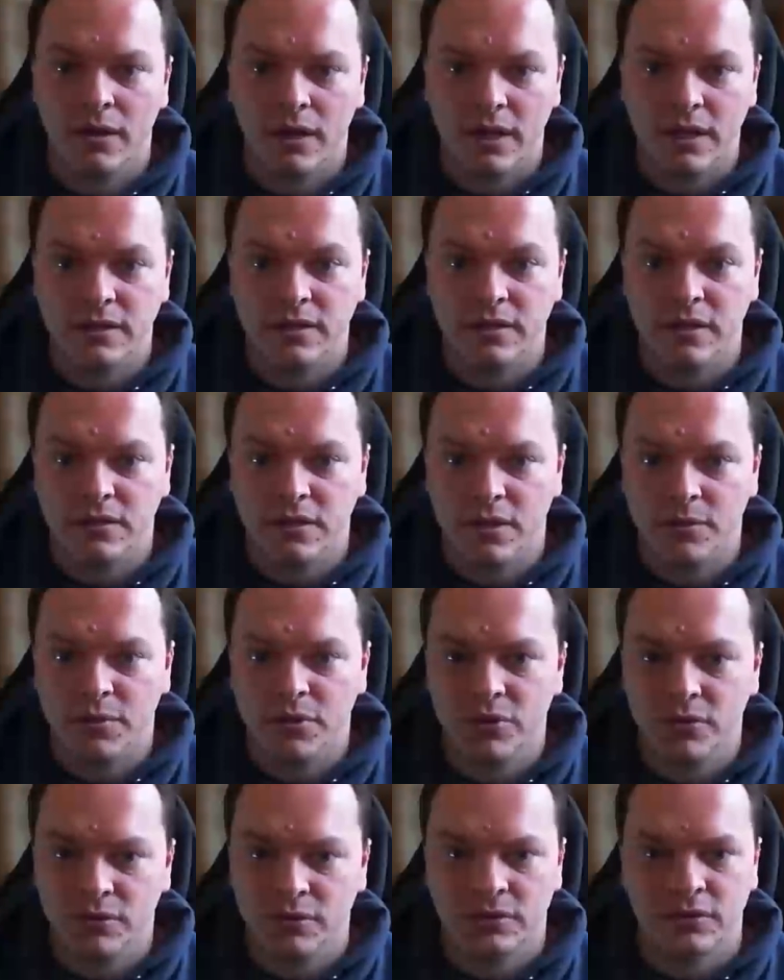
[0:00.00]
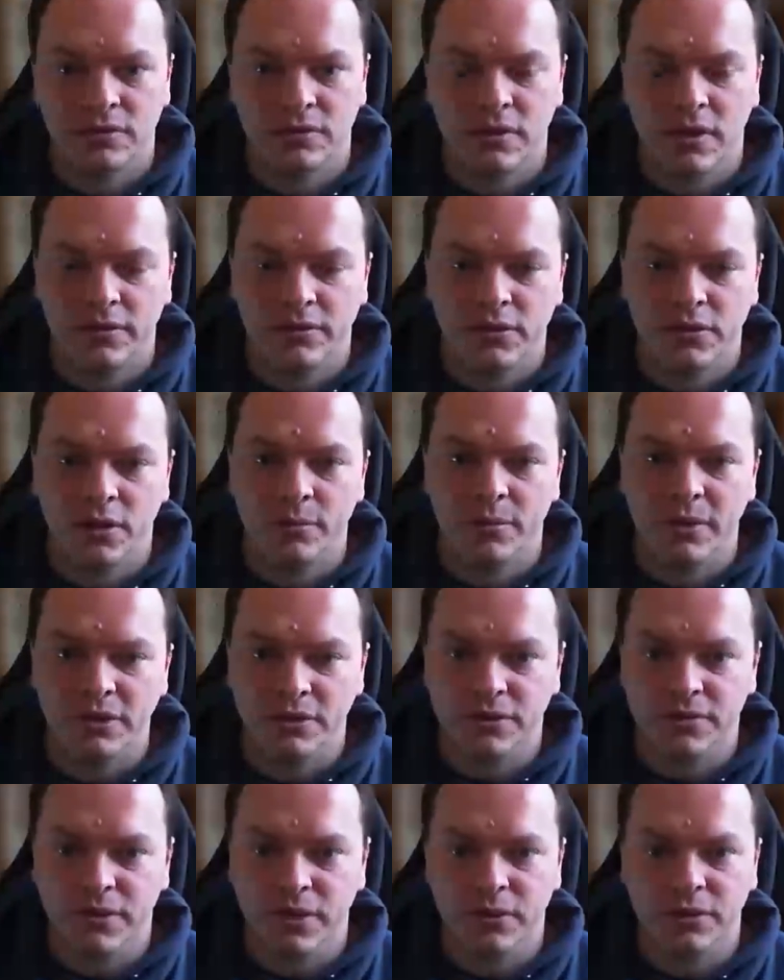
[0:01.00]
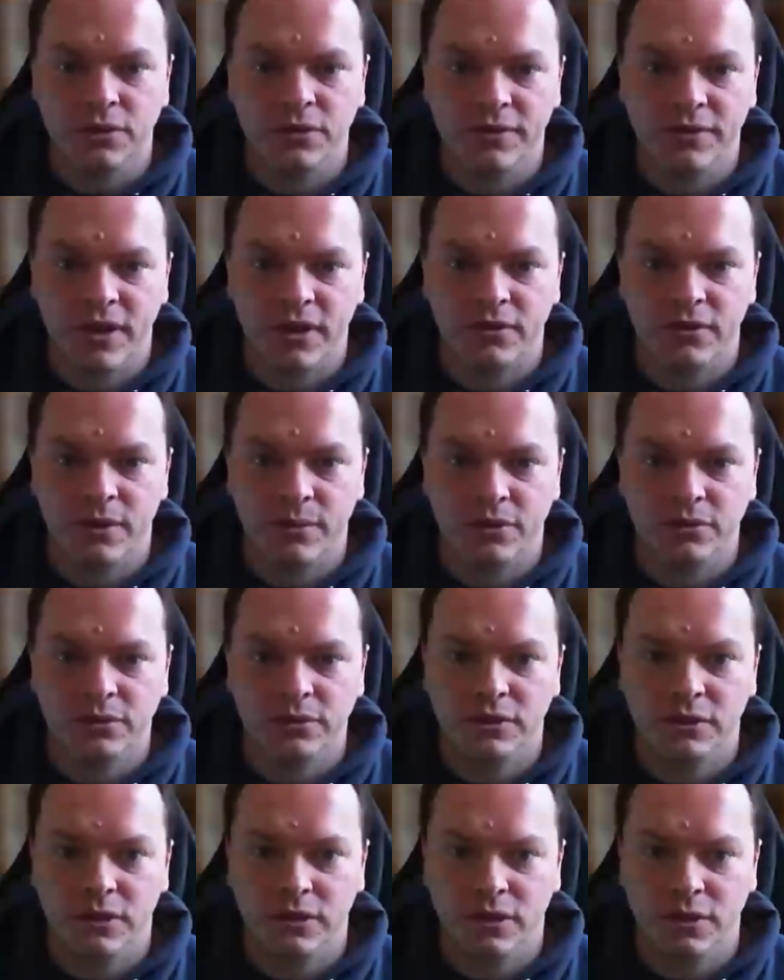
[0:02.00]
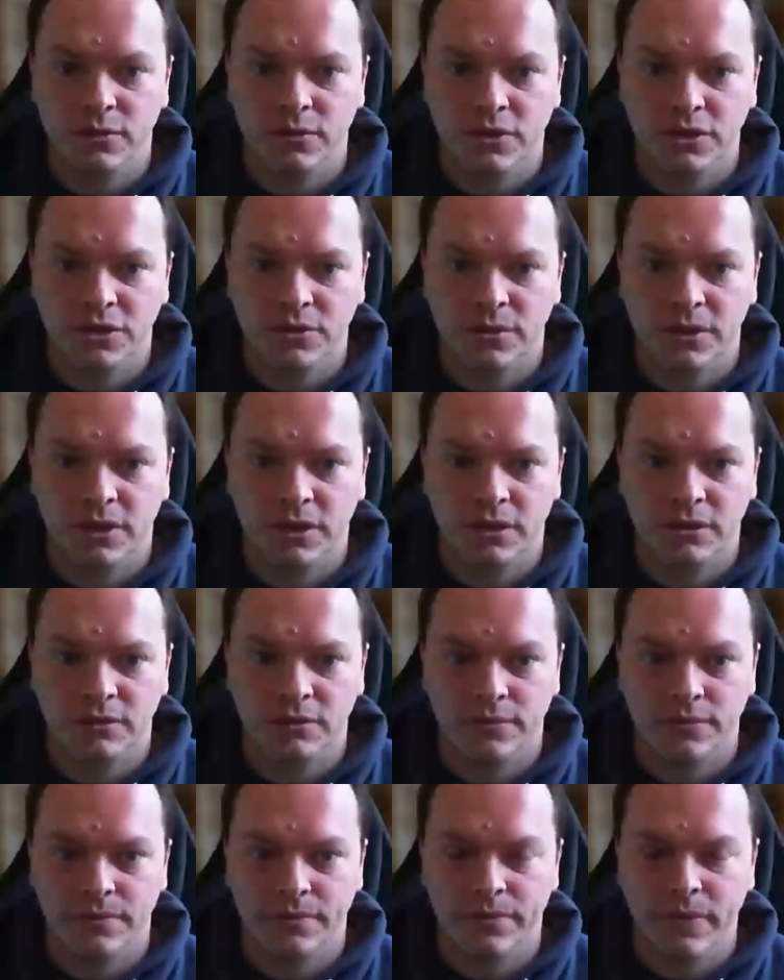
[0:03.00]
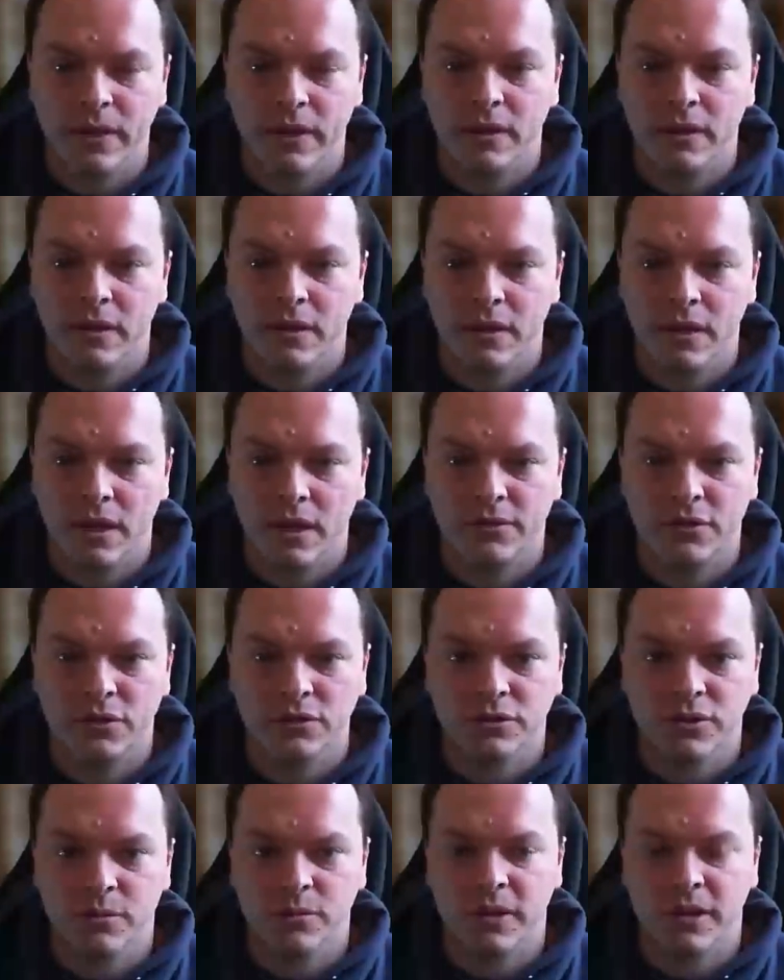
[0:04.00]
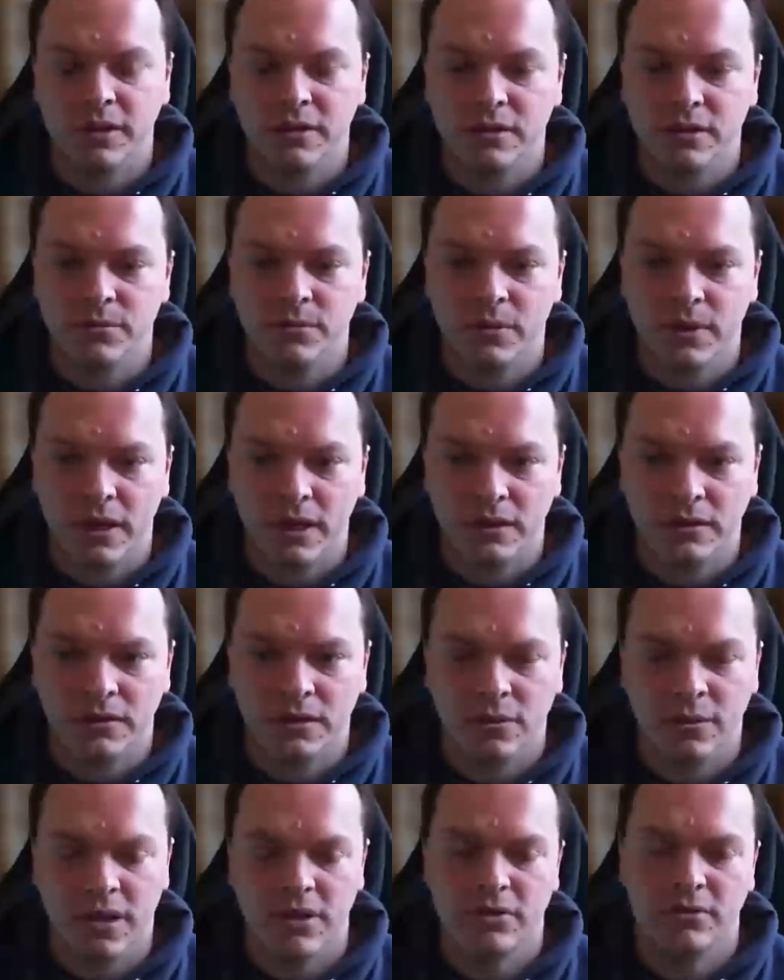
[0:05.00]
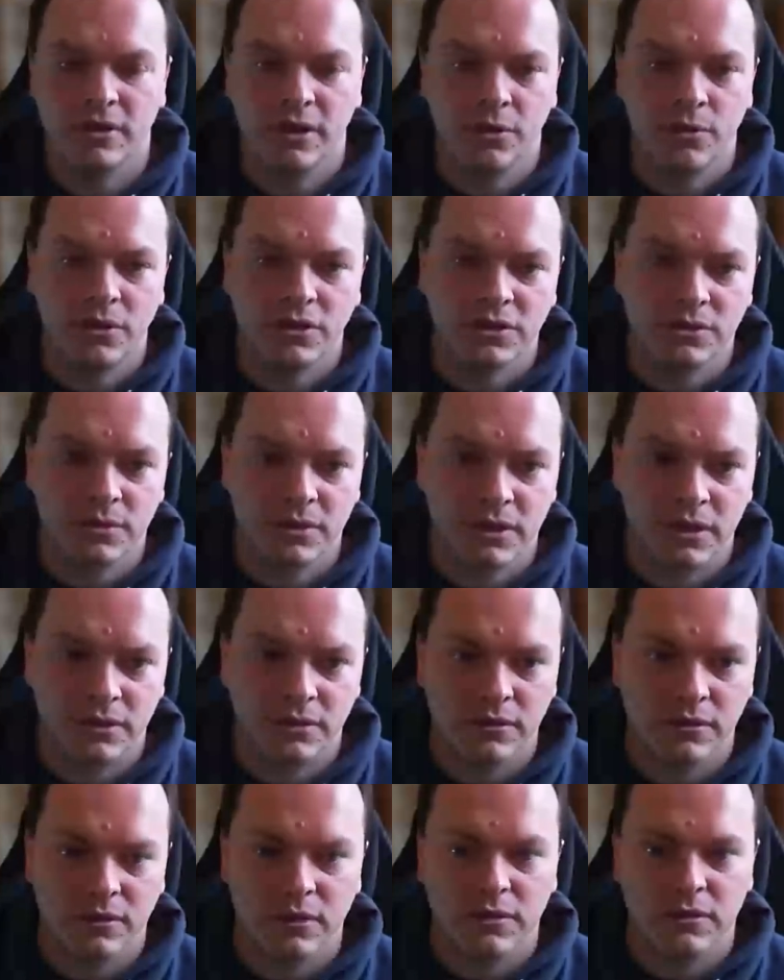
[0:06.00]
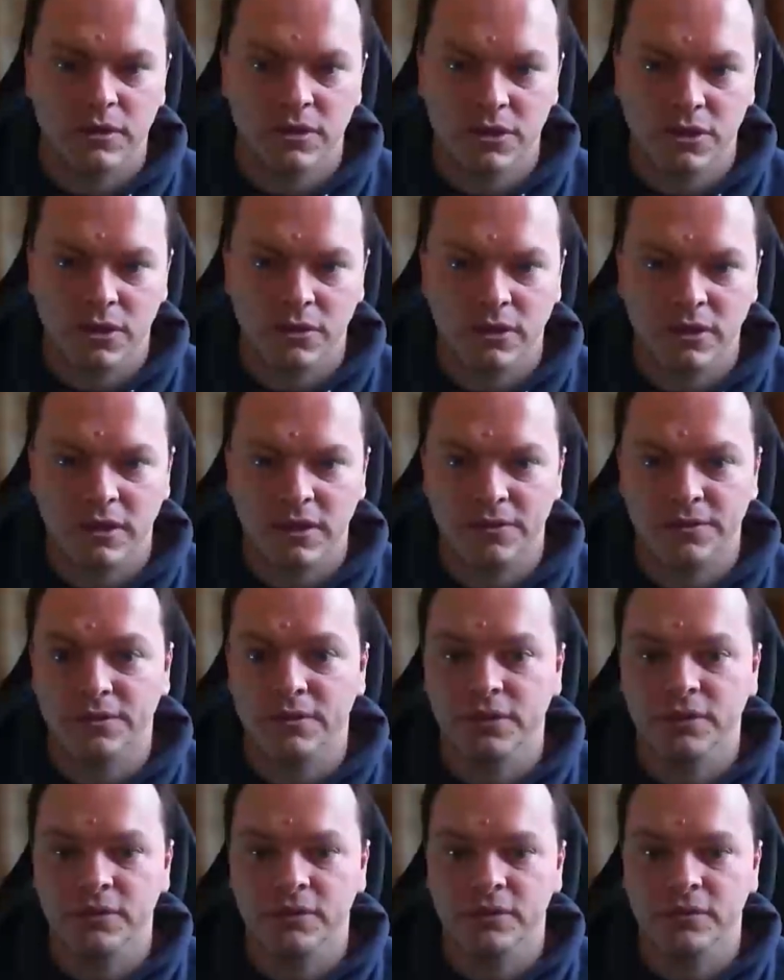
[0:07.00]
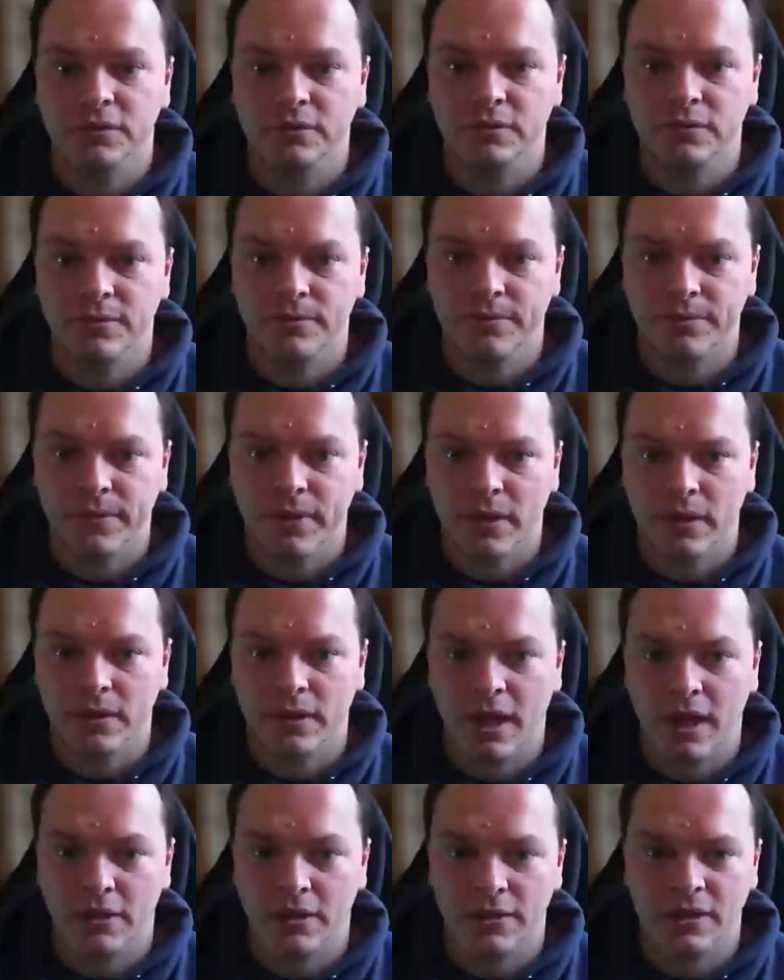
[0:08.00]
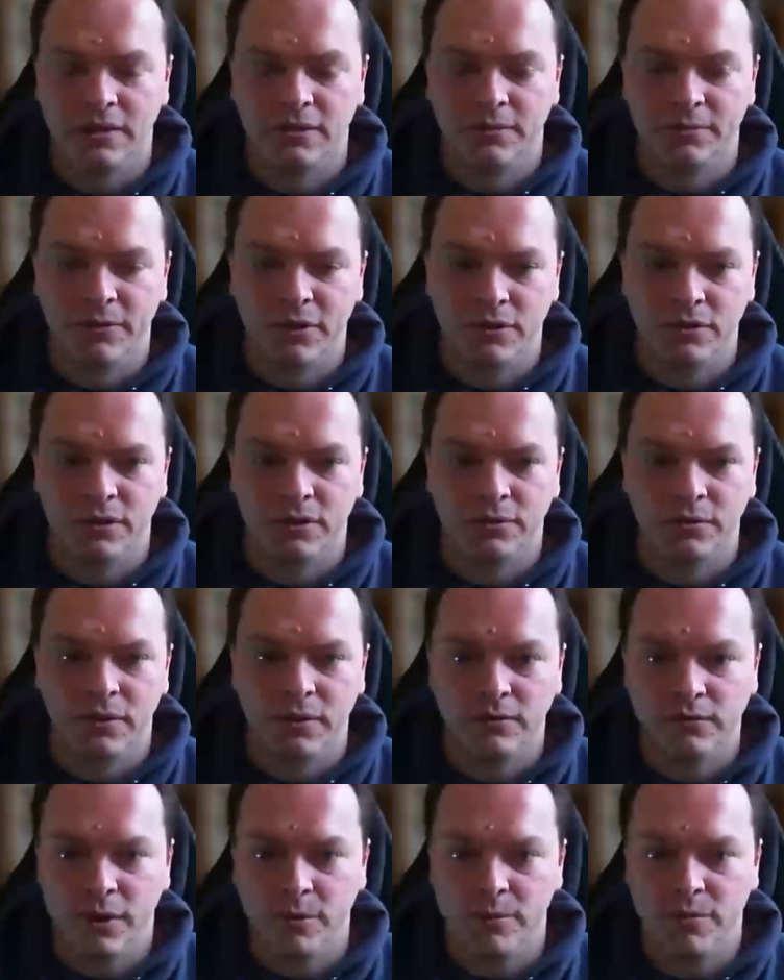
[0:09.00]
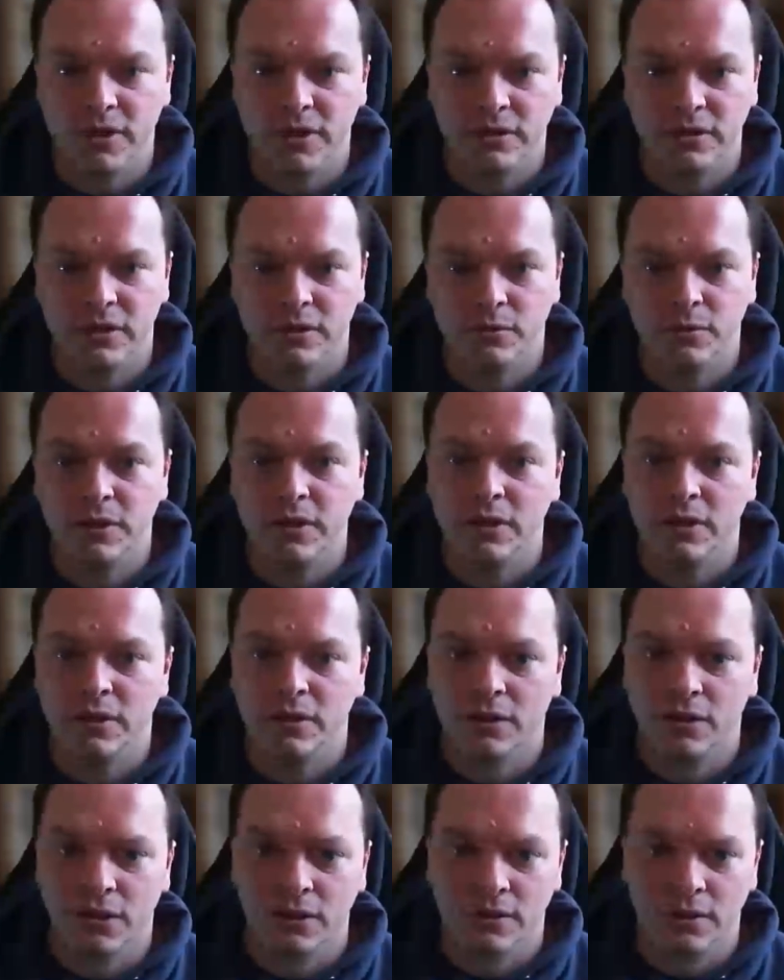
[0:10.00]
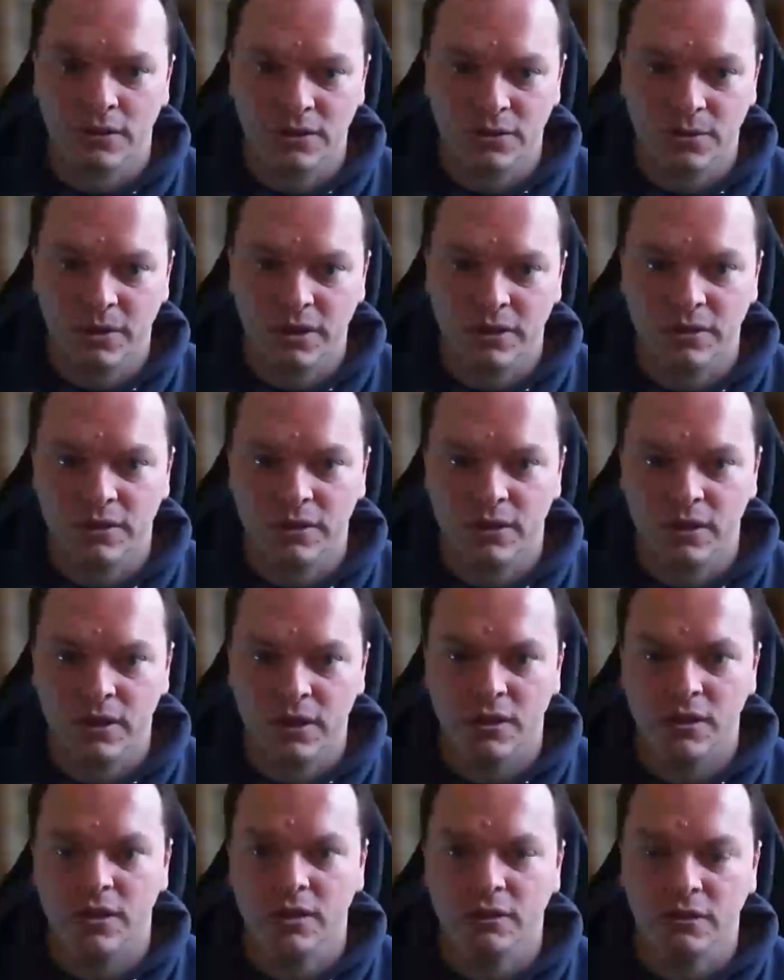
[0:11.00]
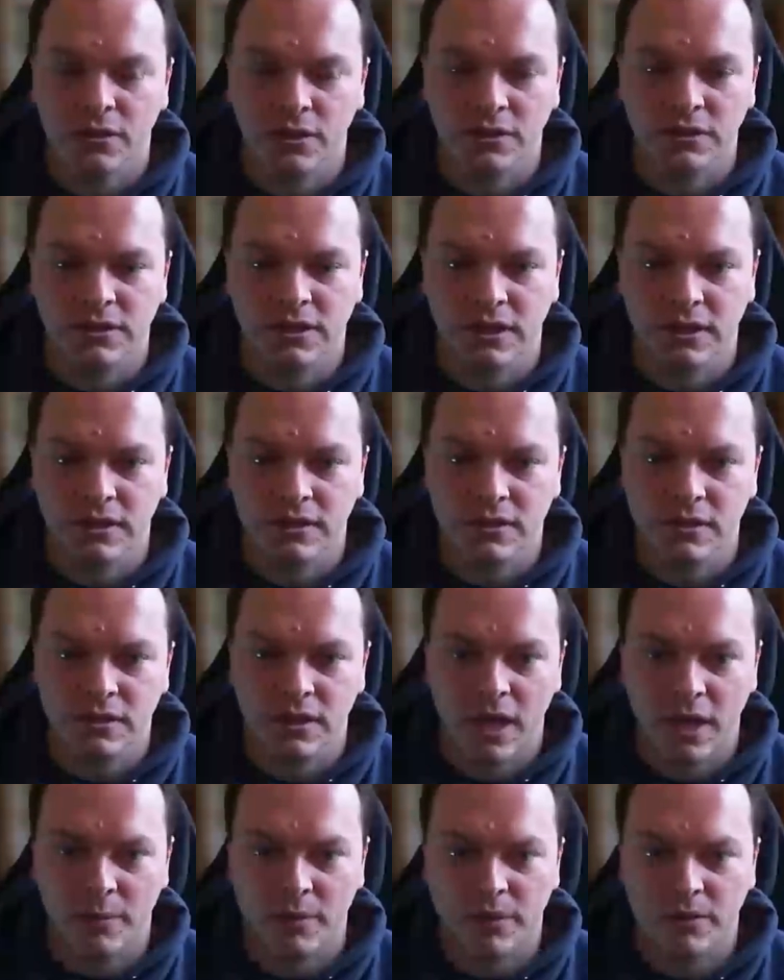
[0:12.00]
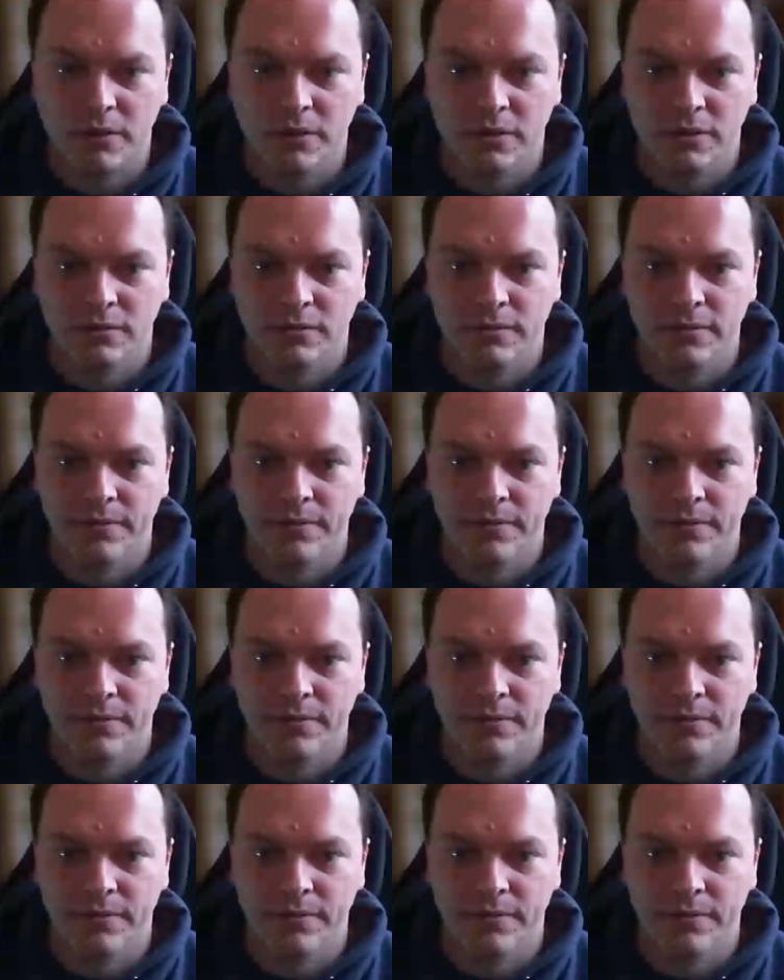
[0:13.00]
In this example, I've got a bunch of local variables in the watch window, and I've also placed them into the parallel watch window to show the difference and how these views are represented when a switch in context happens.